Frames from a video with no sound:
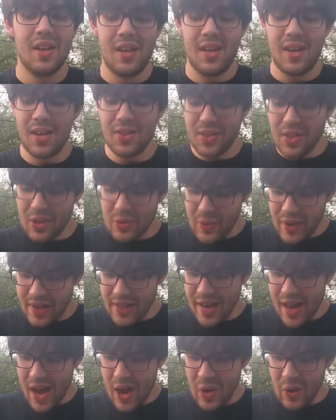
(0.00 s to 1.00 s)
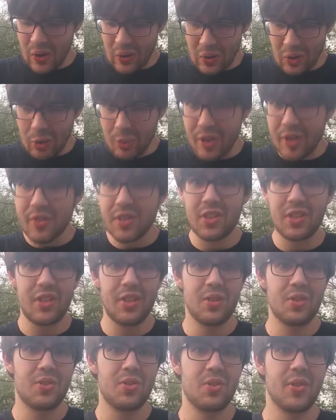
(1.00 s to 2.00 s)
And I think right now a little bit of a
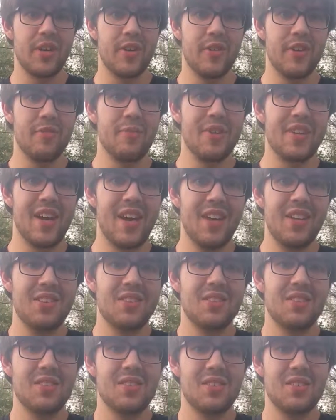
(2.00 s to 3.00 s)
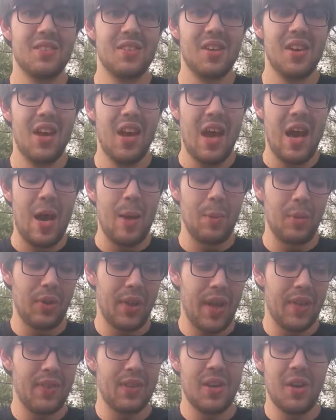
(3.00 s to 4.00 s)
cleaner story would have been nice. I'm
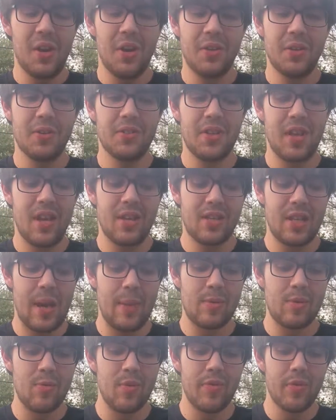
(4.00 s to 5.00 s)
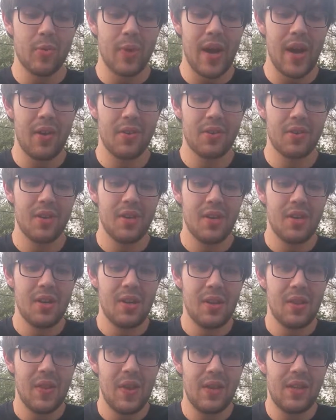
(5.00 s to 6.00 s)
glad the characters had time to move around.
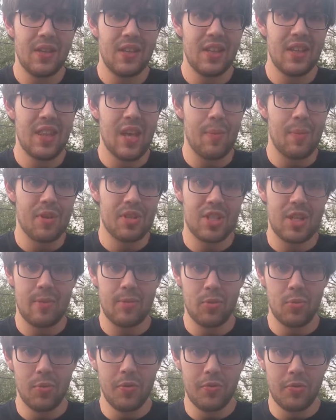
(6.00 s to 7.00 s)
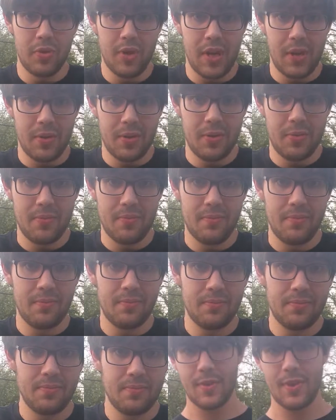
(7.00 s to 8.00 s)
They didn't need that much time to move around.
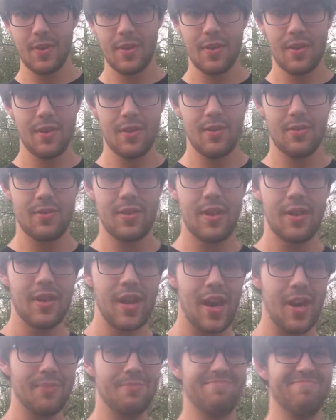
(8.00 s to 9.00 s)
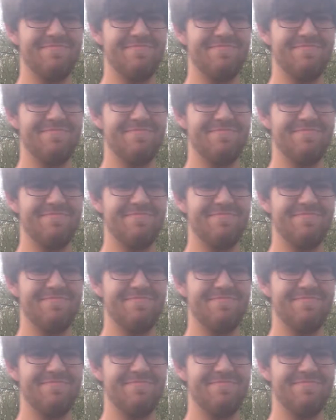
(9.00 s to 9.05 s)
That's all I got.